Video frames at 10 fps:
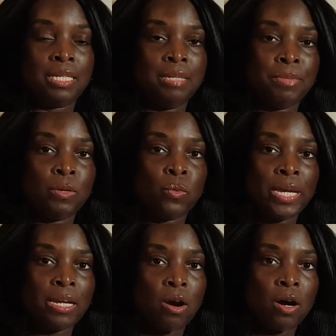keeping
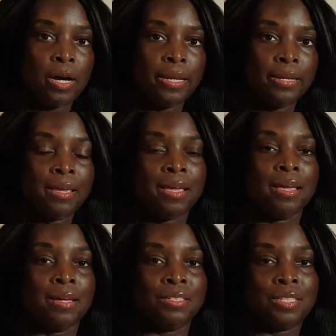weight on,
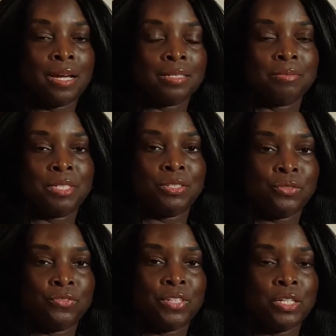and she asked me to
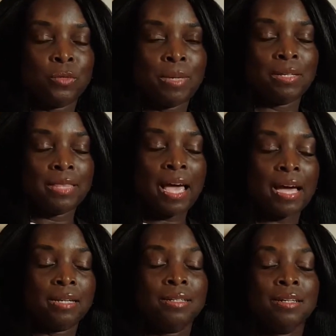do a video about
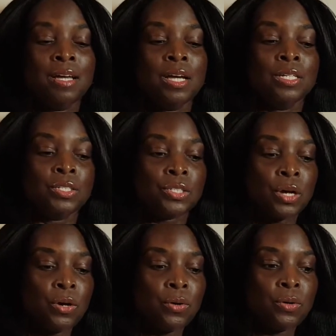that.
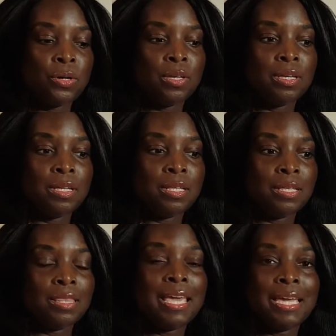So
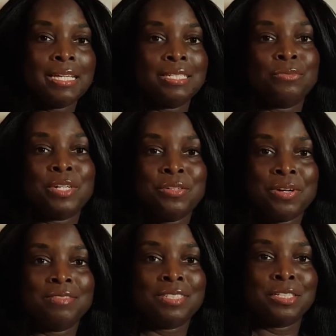the thing is, when you
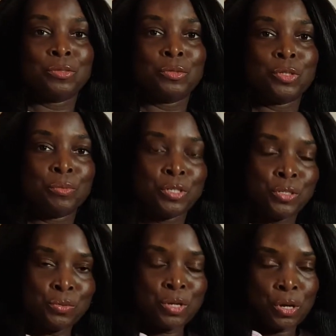have
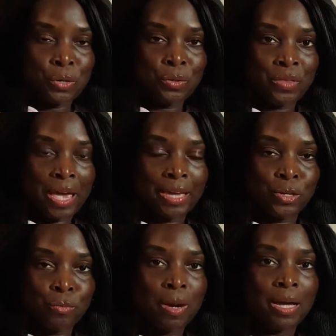scleroderma, you know
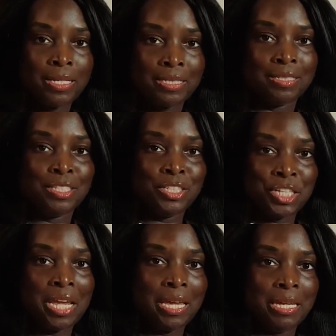that your body is going to
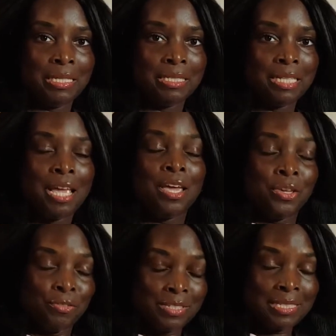change.
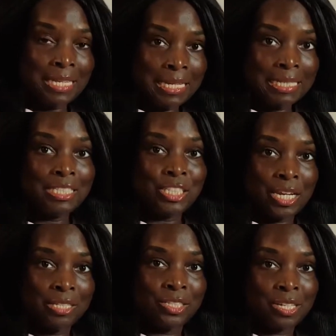You've seen it
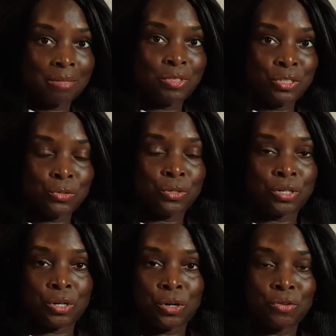changing, I'm
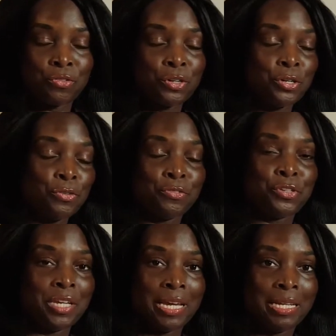sure, over and
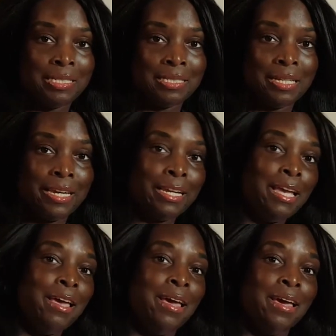over again. It's like
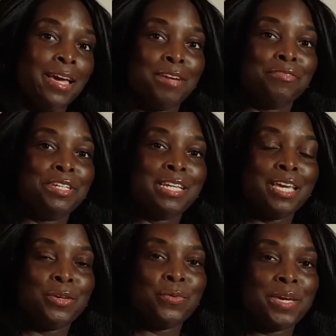every
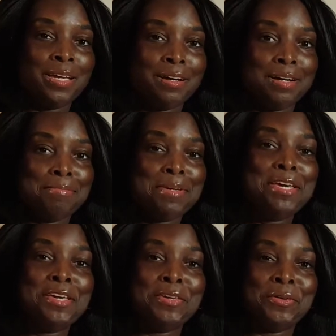day you wake up,
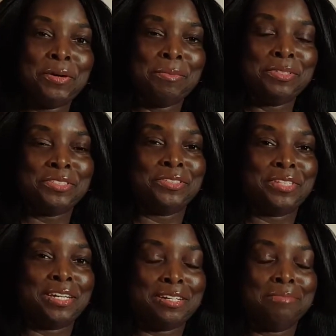you almost look
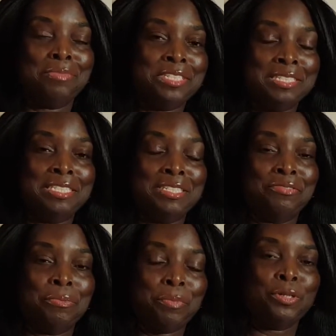like a completely
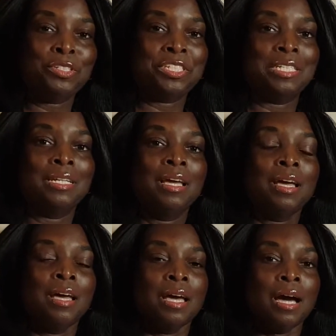different person.
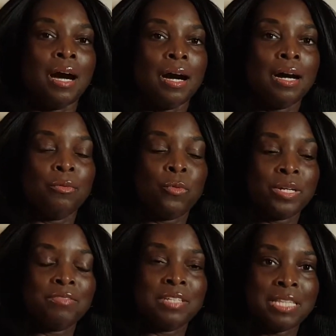
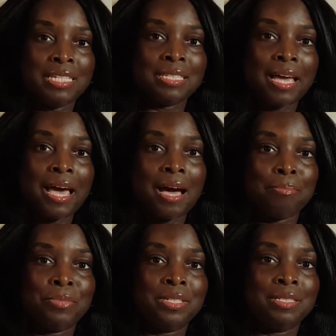One of the things that
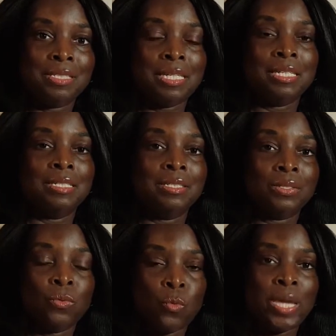happens
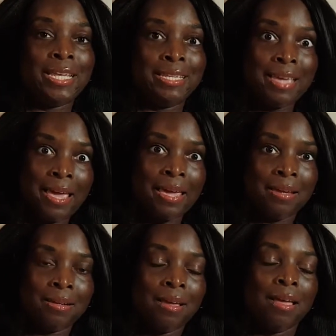is weight
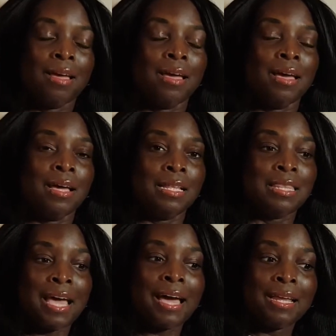gain.
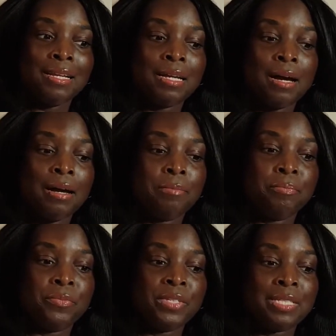That
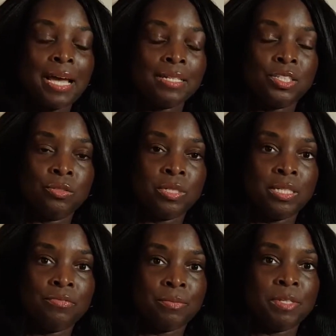is
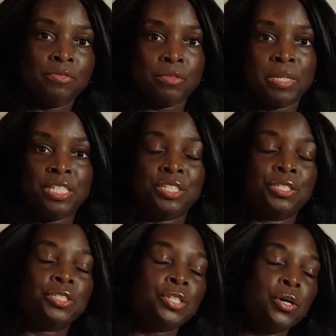actually from
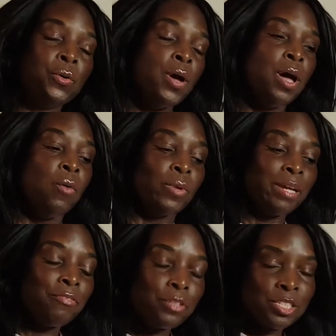inflammation. So
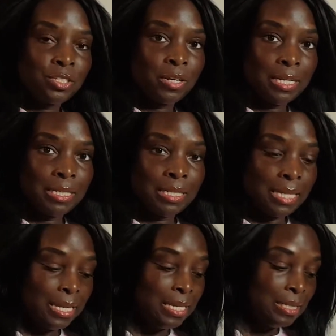when I first started
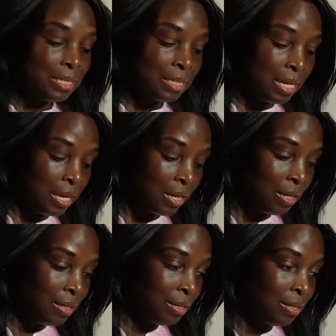getting
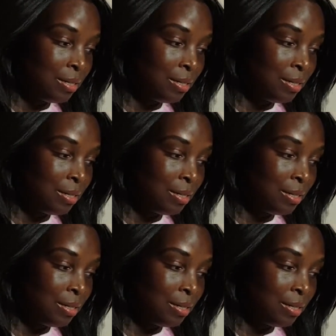sick,